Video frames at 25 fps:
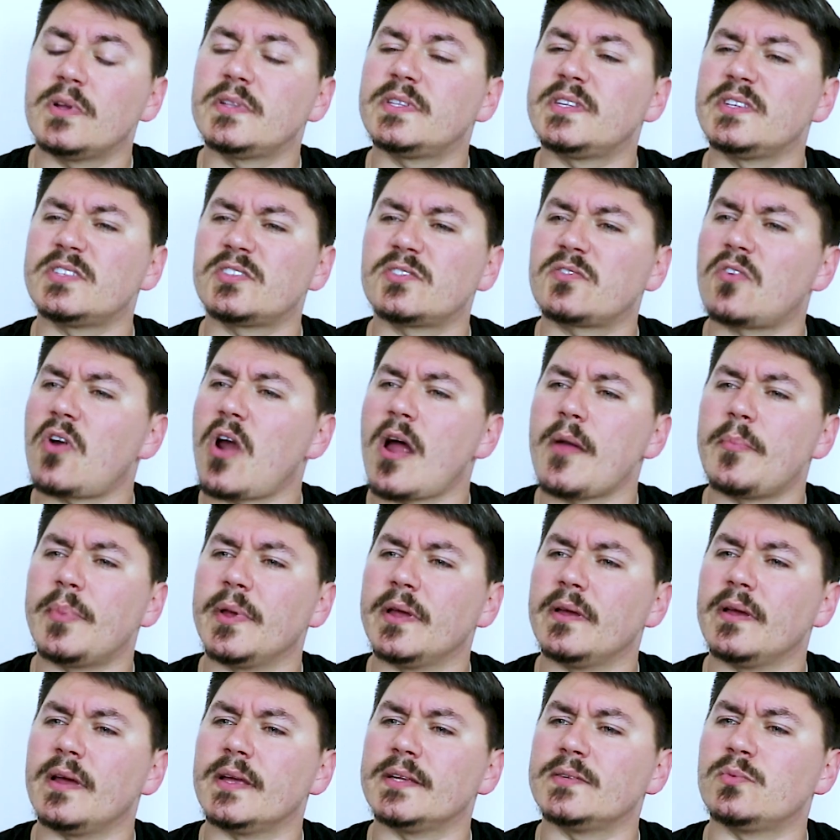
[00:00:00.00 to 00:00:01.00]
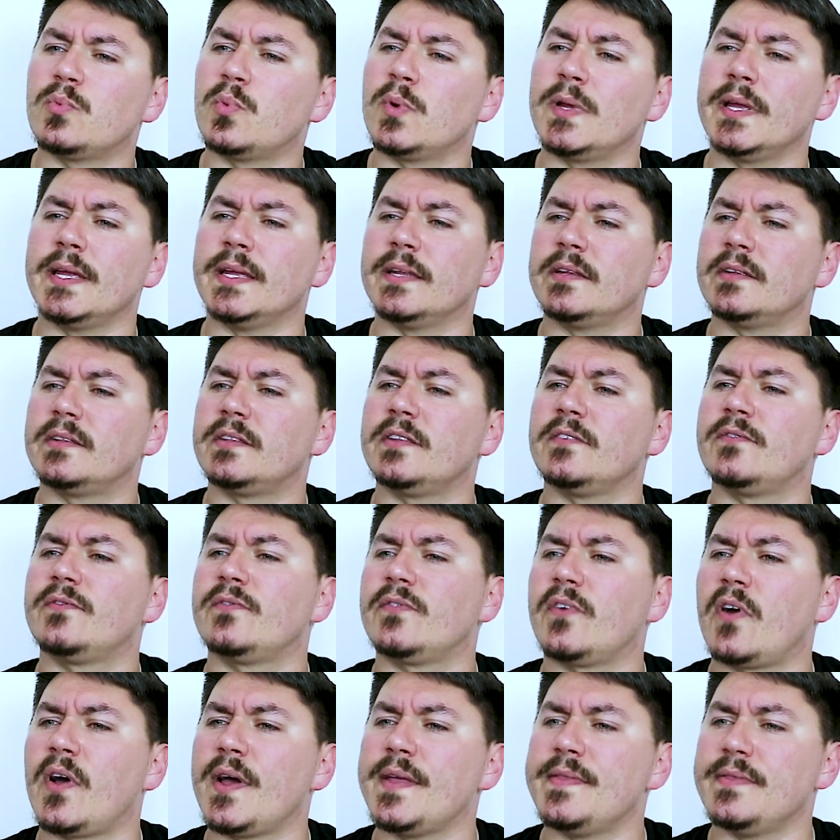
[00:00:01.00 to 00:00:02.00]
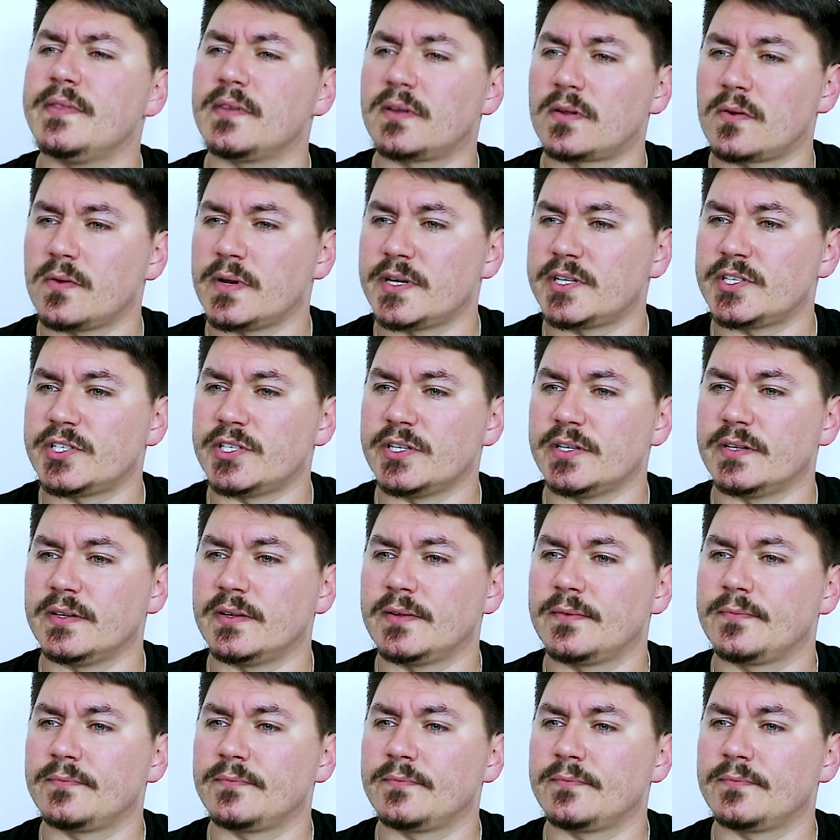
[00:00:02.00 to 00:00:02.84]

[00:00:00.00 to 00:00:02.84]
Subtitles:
Describe it as weird. Define the question.